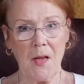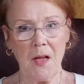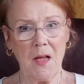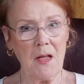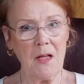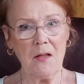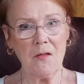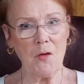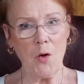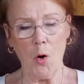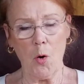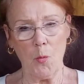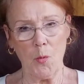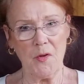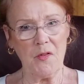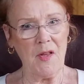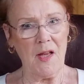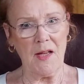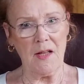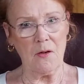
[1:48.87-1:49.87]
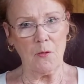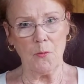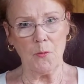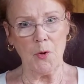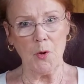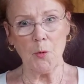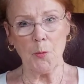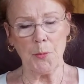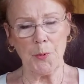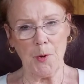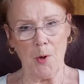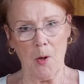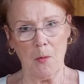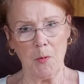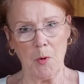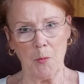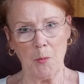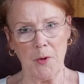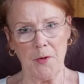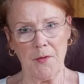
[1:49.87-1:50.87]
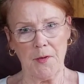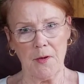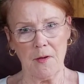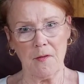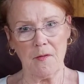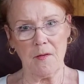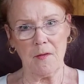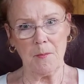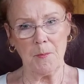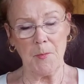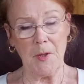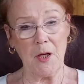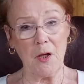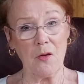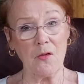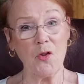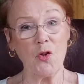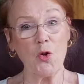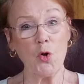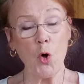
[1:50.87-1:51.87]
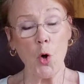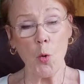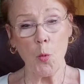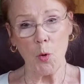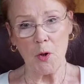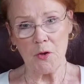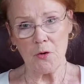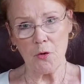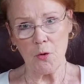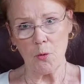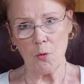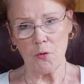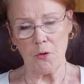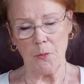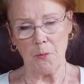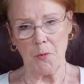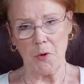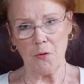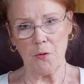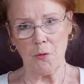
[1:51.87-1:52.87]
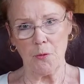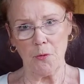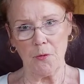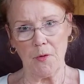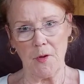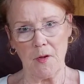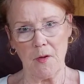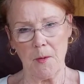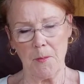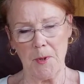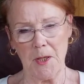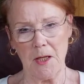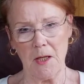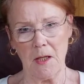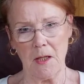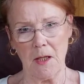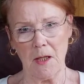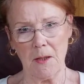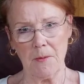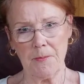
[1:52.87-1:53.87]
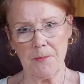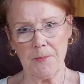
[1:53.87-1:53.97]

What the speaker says: he's always had a real problem with this because no one told him the truth at the beginning.